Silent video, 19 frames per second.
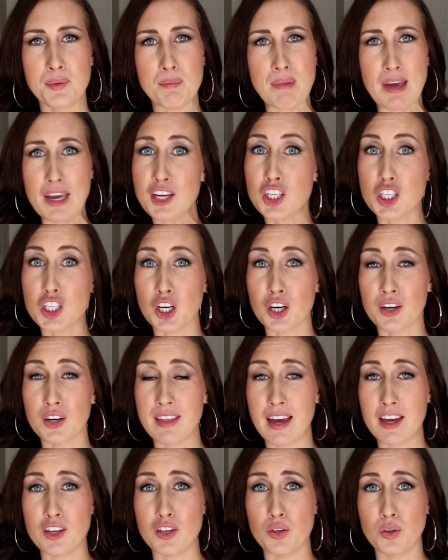Make sure
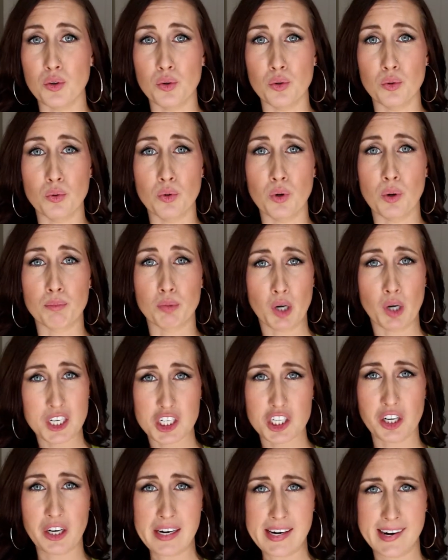that you
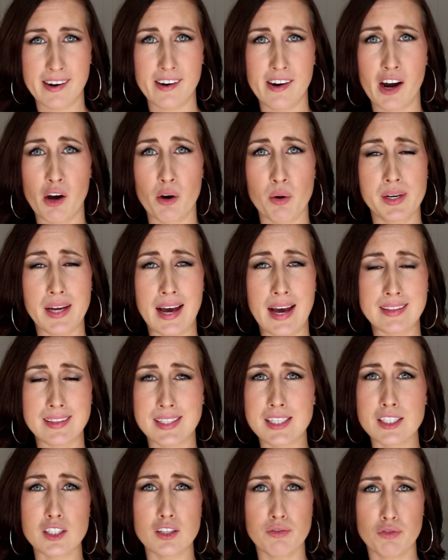brush your hair out
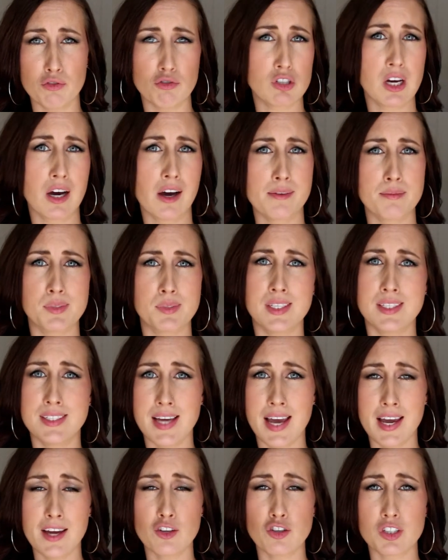at least a few times a
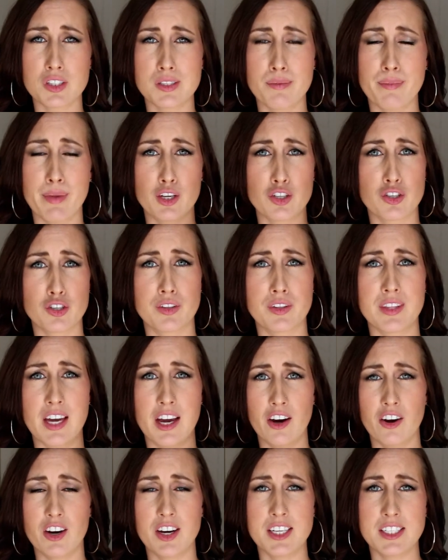day just to make sure that
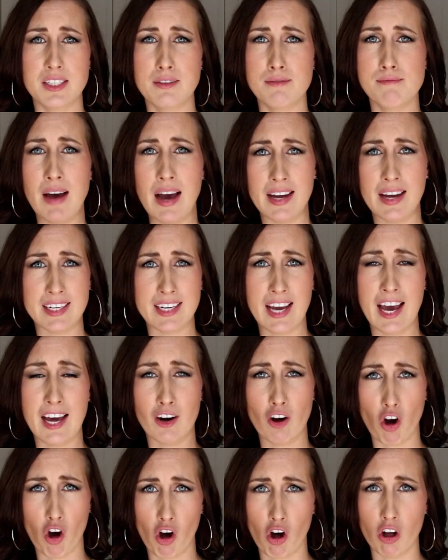the hair isn't matting
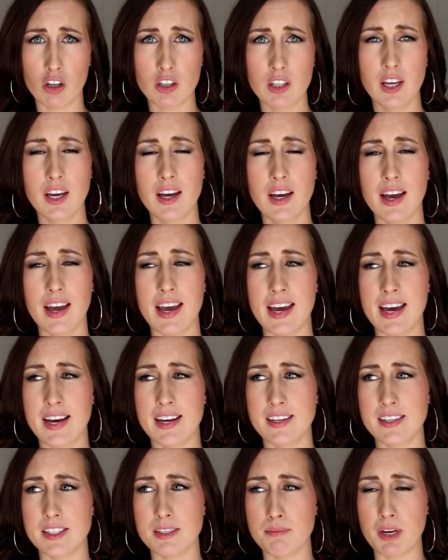at all.
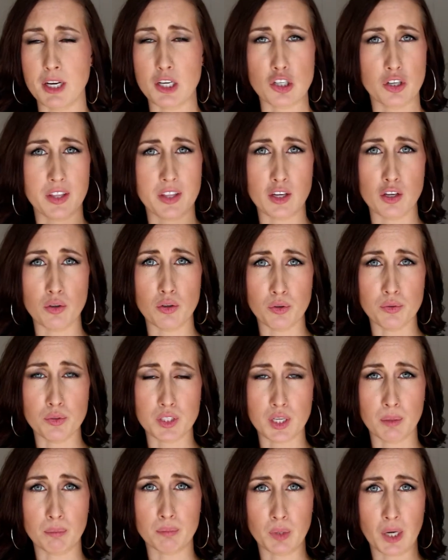And make sure that you
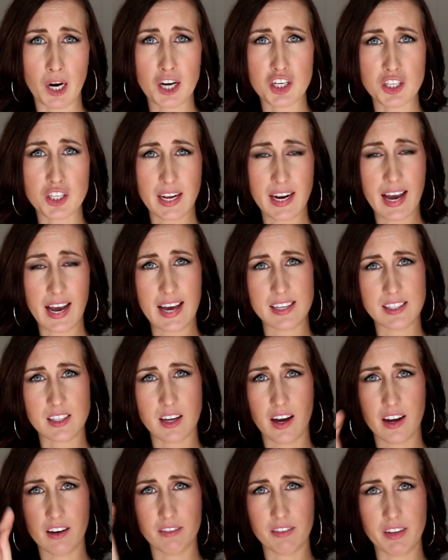use a brush that has
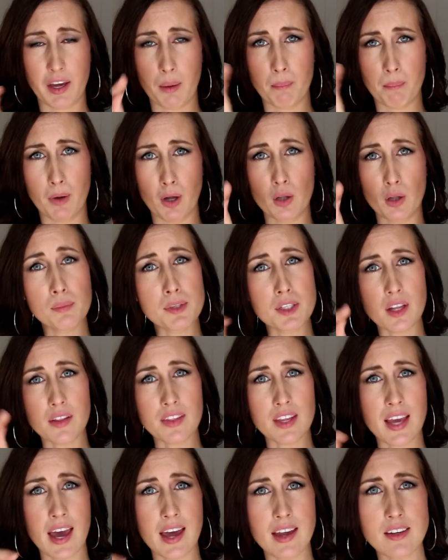kind of like bulbs
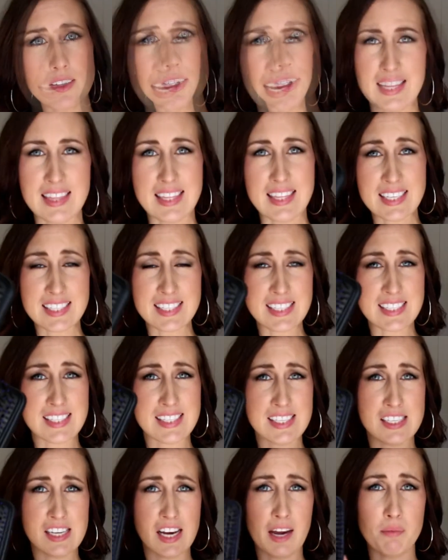on the end. This is
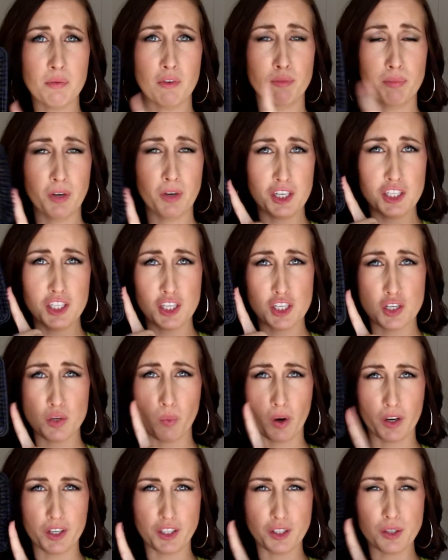the type of brush that you
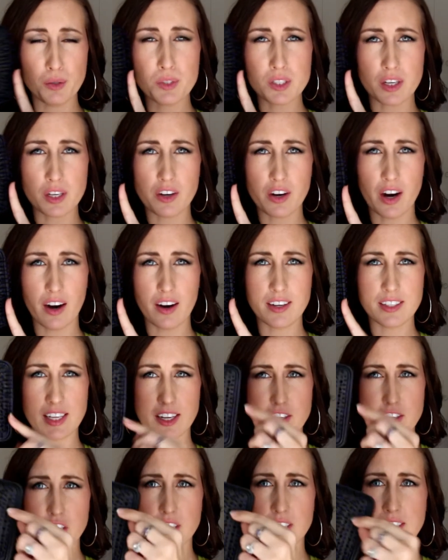want to use on your hair
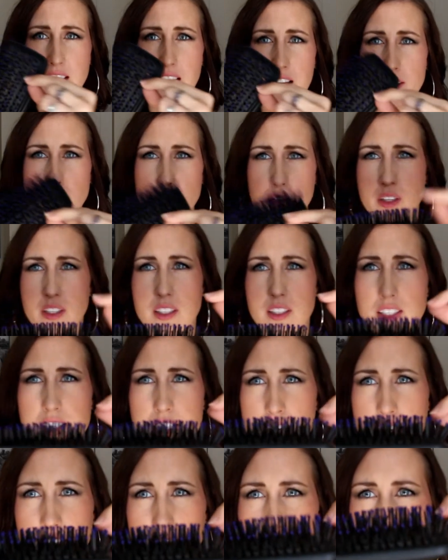extensions. As you can
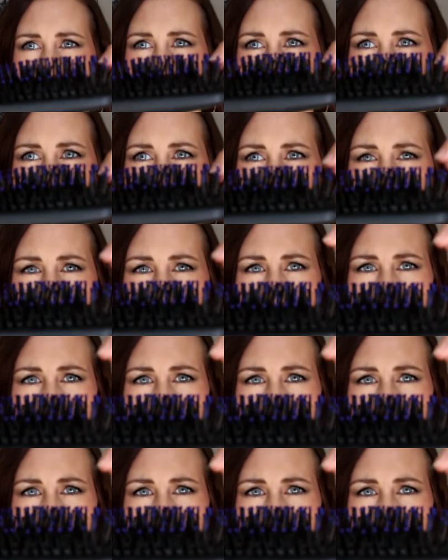see, it's got kind of